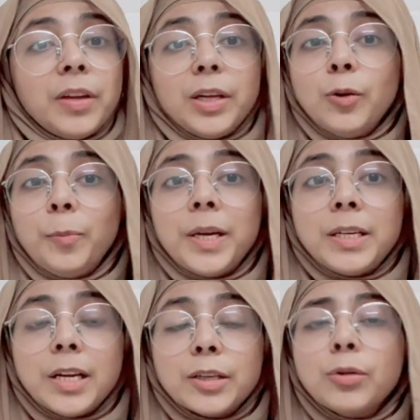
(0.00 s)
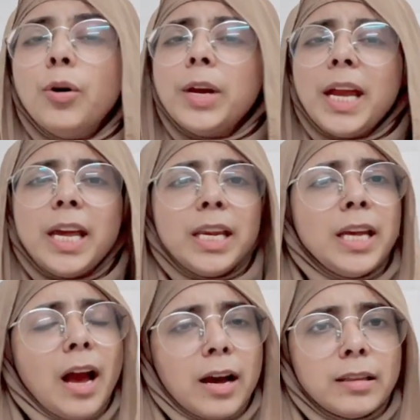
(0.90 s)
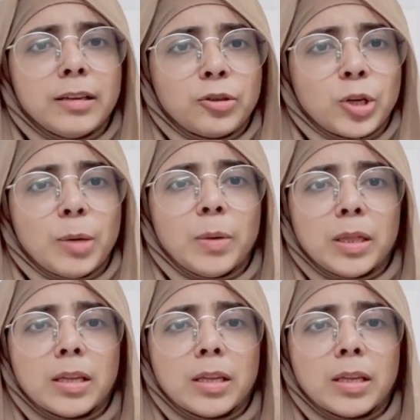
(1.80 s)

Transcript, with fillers: whether you BDS or any other stream in